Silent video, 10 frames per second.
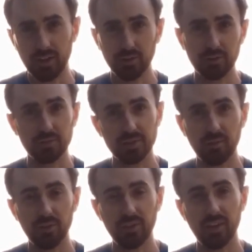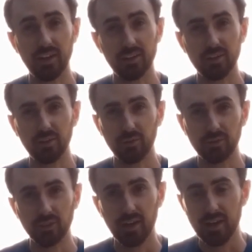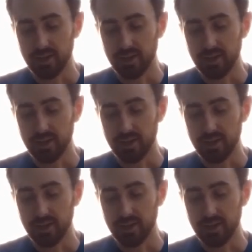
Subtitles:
and look for something that I could use